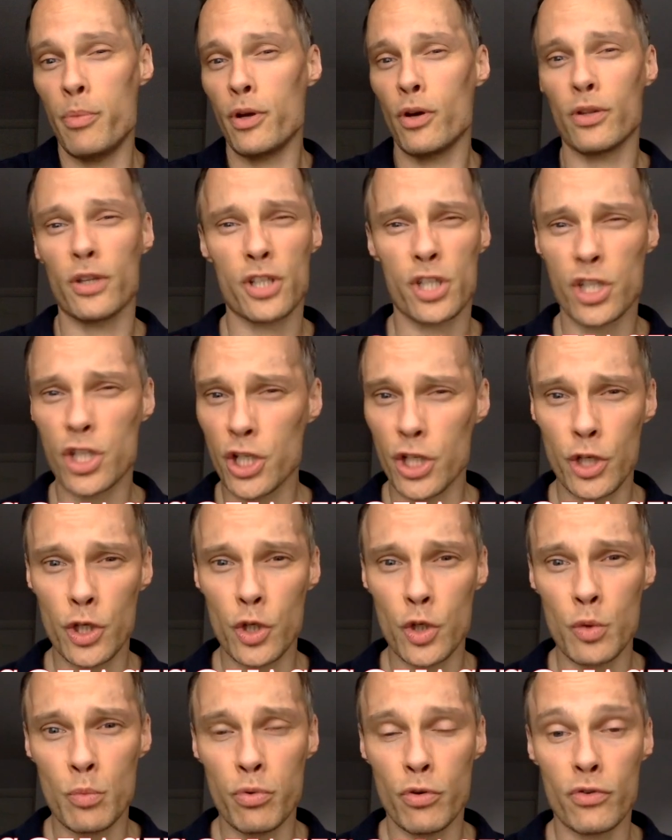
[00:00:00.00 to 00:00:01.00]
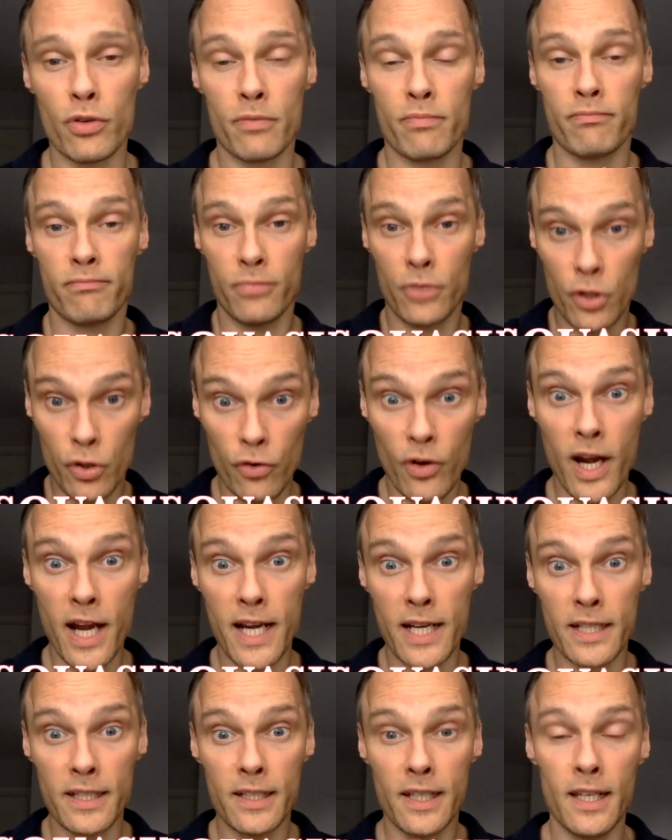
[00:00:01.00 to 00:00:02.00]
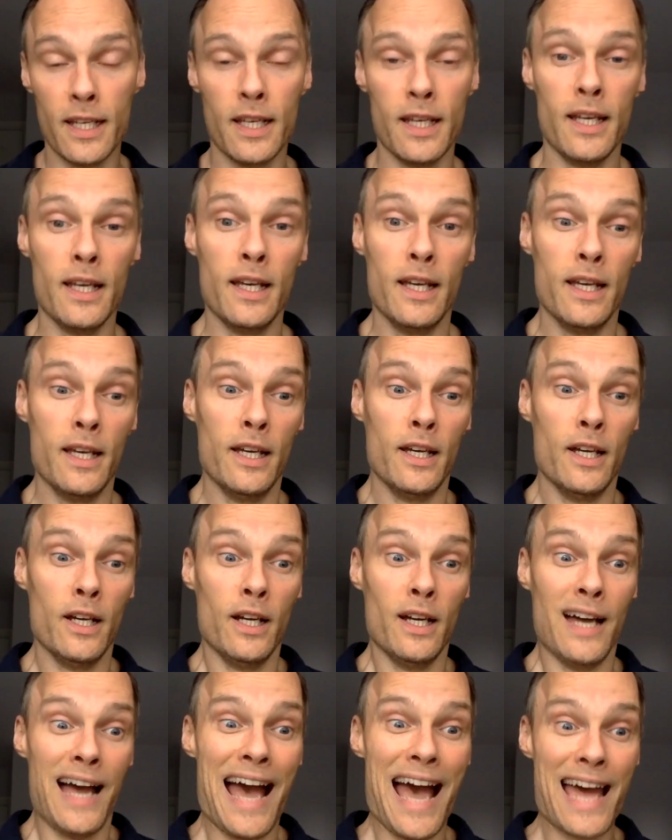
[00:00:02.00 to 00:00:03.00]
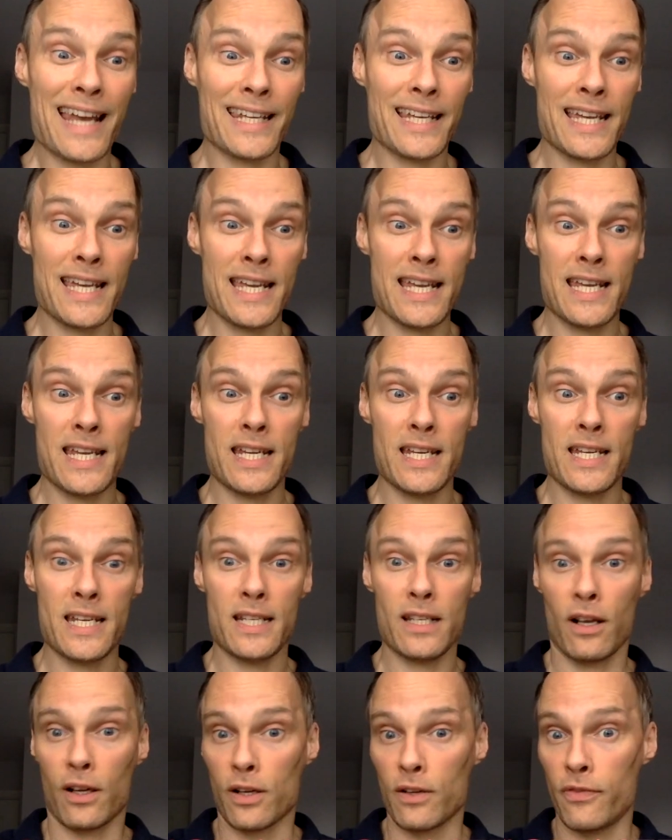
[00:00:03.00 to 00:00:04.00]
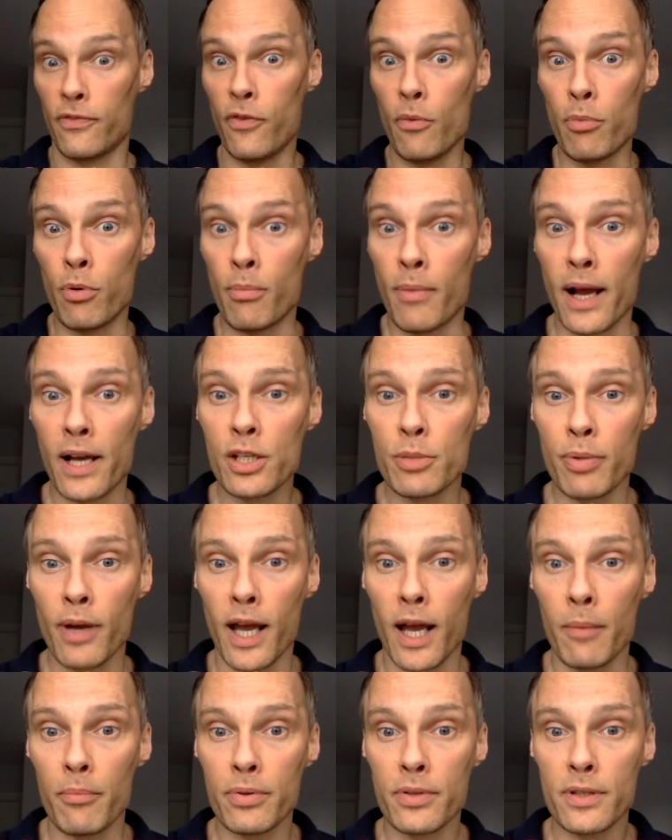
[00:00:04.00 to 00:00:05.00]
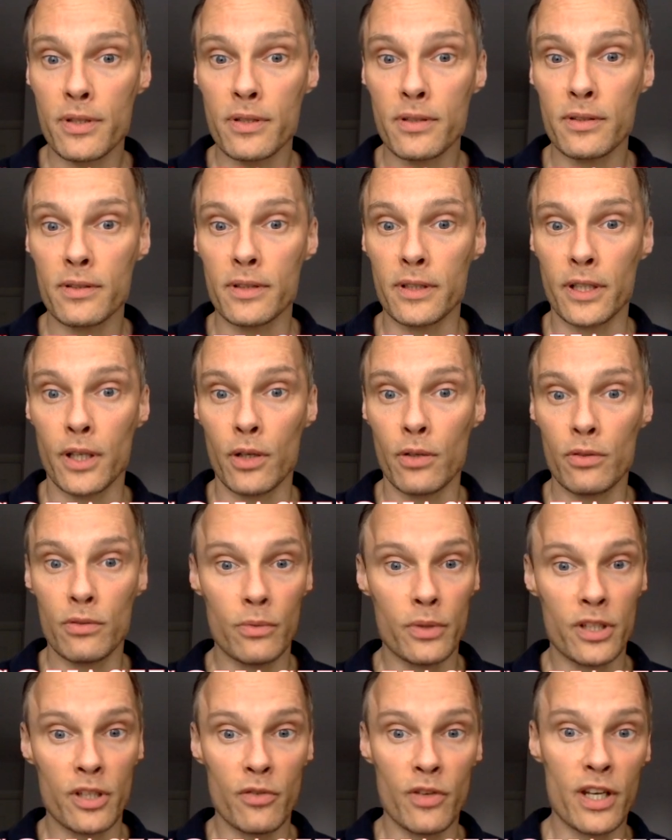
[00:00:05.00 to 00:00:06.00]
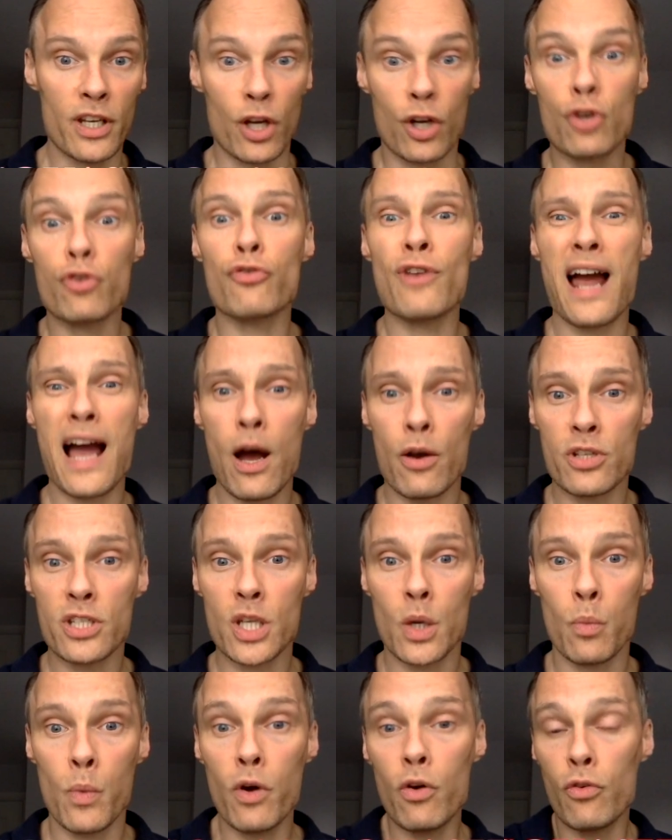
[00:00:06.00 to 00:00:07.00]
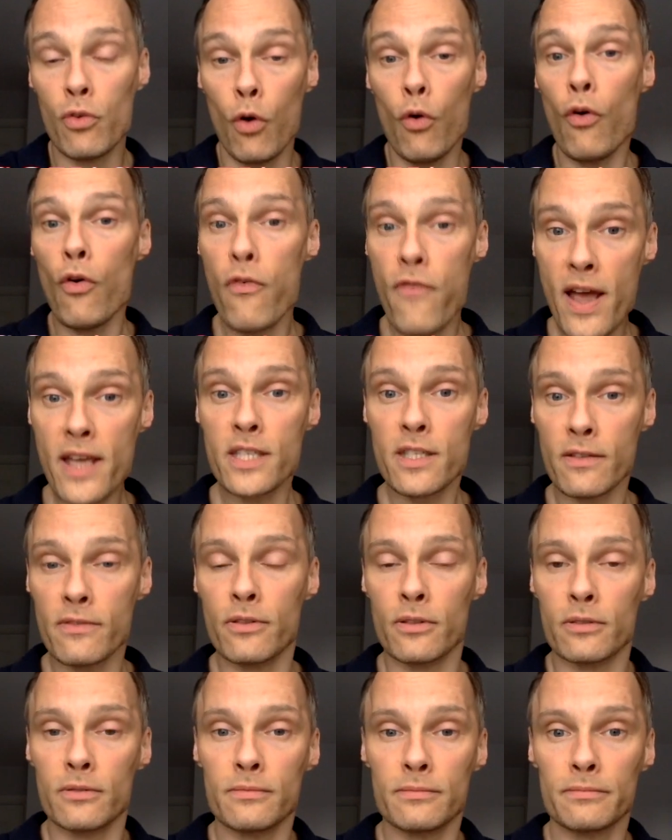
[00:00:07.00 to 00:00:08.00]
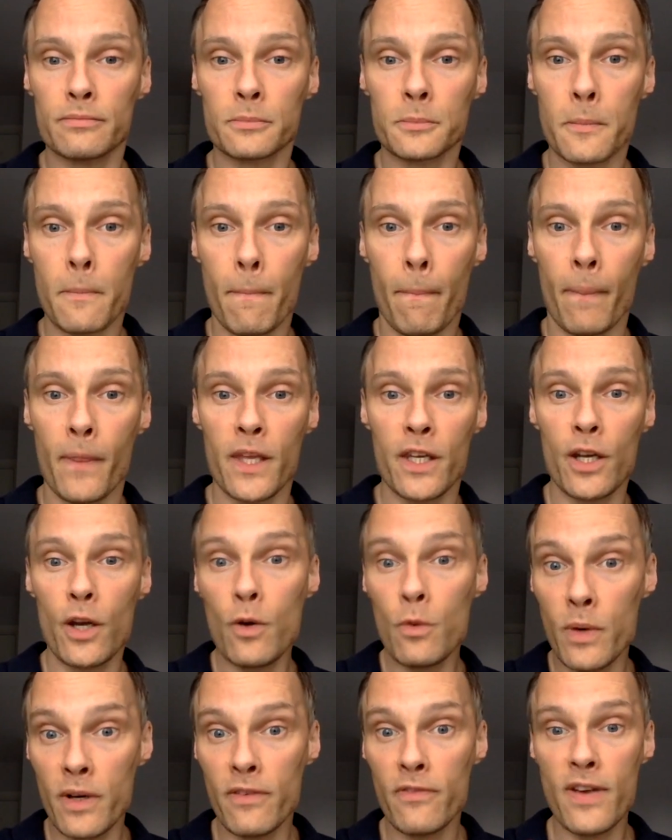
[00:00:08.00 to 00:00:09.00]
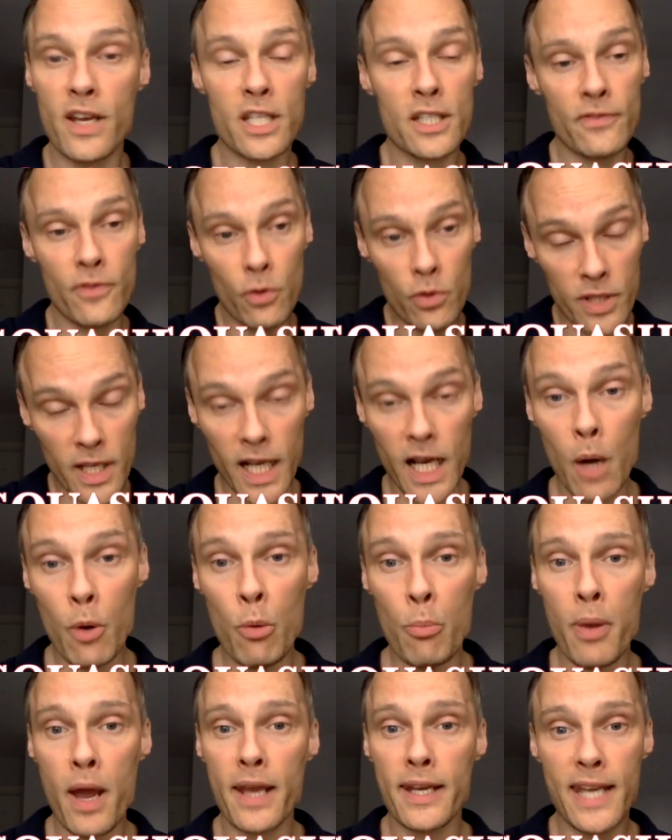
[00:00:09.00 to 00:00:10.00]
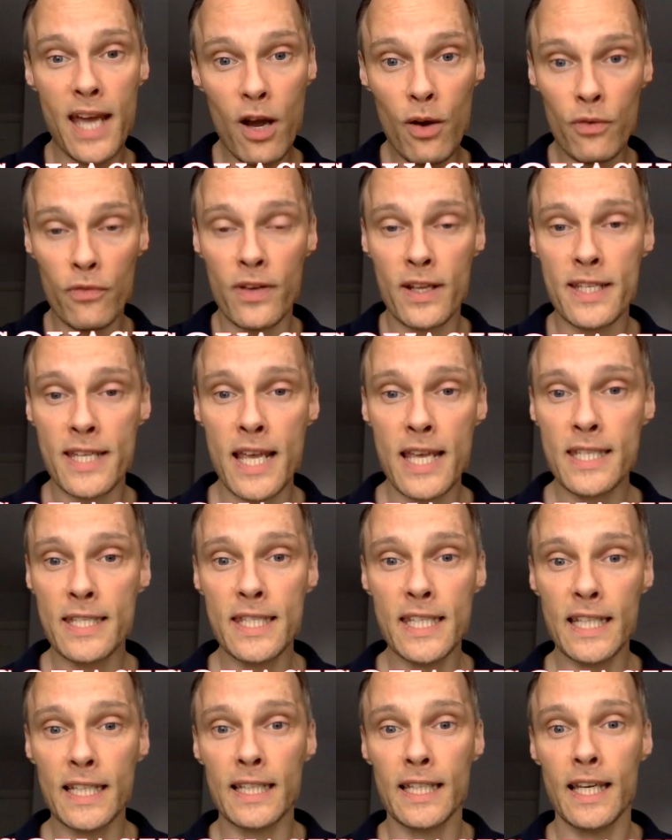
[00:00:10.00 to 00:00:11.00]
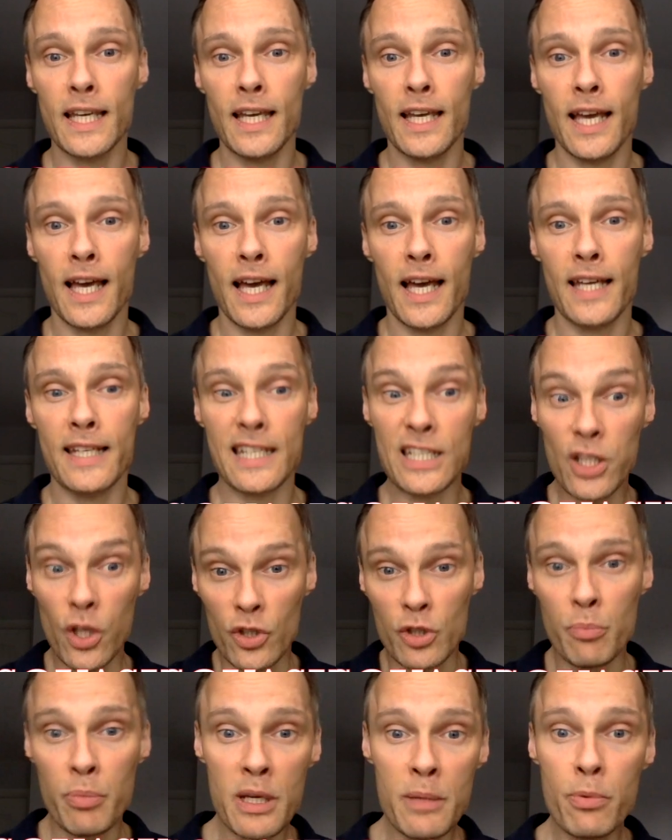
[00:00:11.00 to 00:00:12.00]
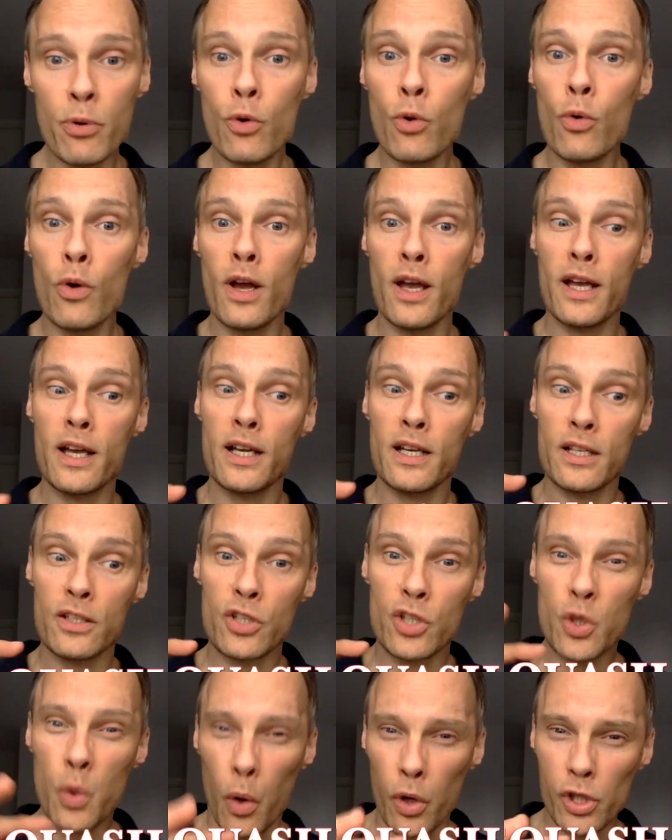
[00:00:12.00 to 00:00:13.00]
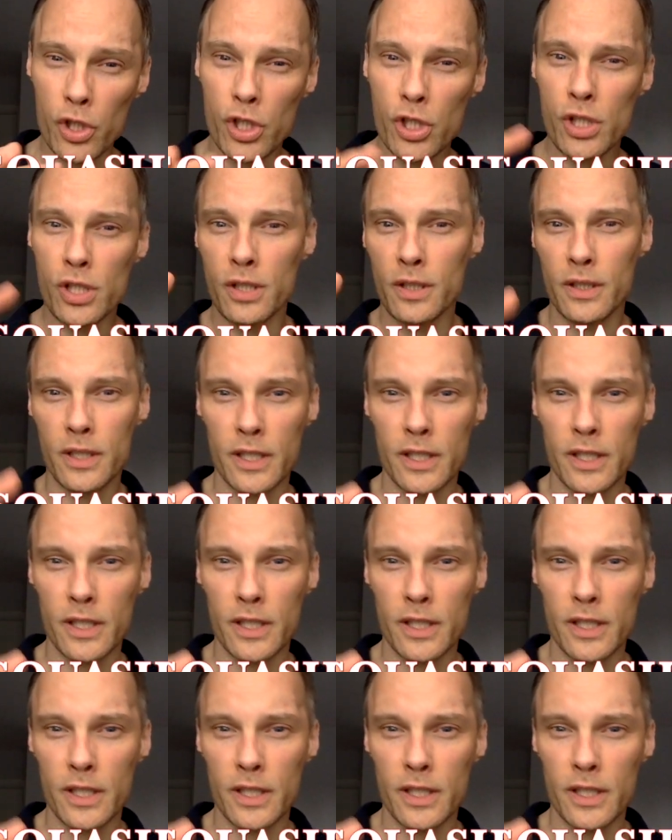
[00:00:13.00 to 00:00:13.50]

on a tube or a train at a football match, perhaps. When you're in a crowd somewhere, or a festival. When festivals, they're coming back now, fantastic, and there's lots of people squashed.